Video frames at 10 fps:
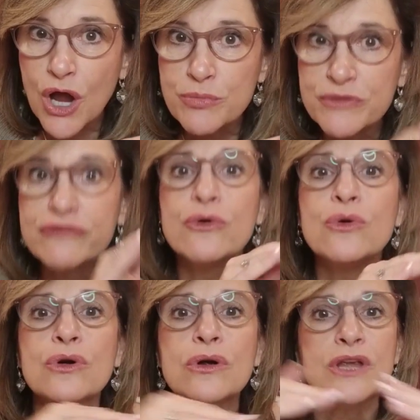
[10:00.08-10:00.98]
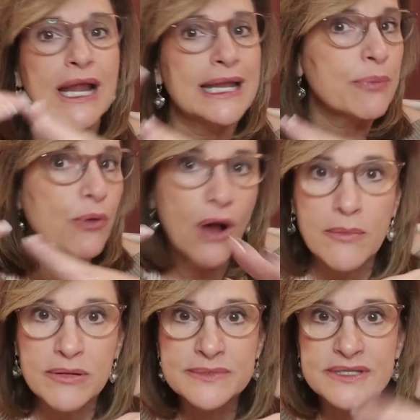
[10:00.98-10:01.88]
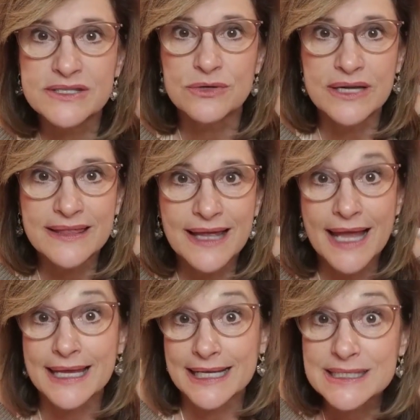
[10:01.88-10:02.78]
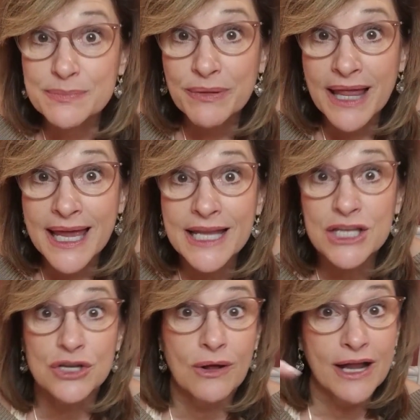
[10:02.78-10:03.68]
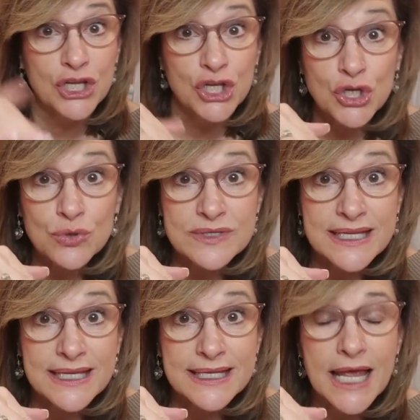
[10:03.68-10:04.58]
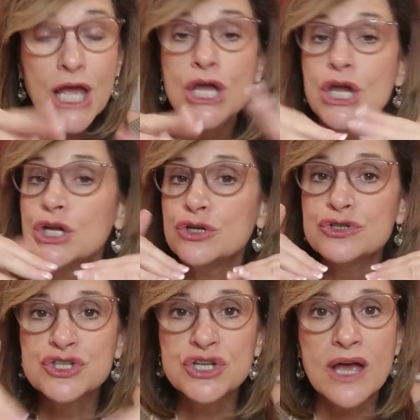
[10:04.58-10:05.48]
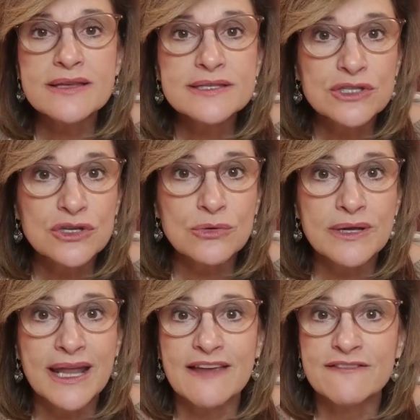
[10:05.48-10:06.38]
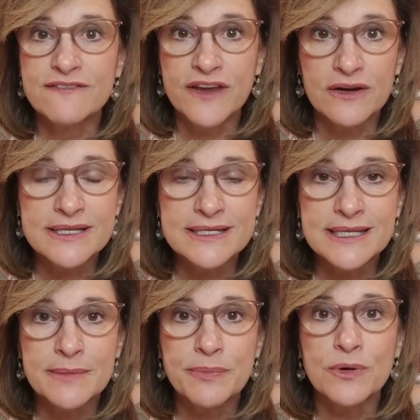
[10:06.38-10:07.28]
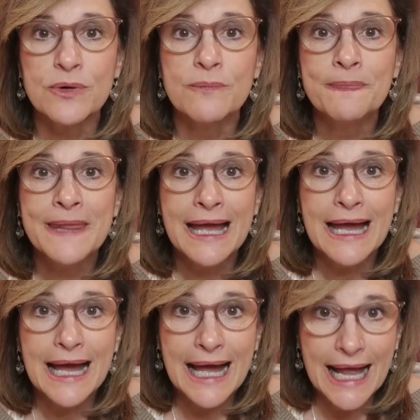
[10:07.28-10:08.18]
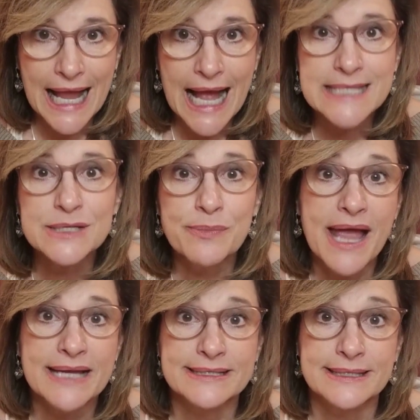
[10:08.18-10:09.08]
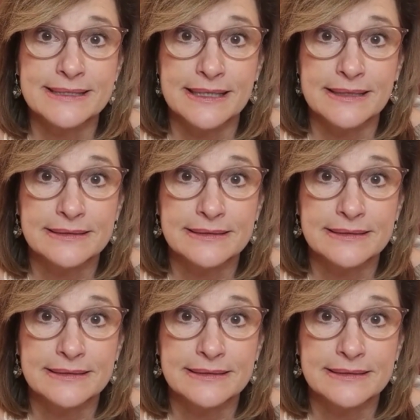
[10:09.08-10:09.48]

hoping for? You got any problems? Is there anything I can explain? Do you know how to use it? You're just doing a very simple, I got your back, sister,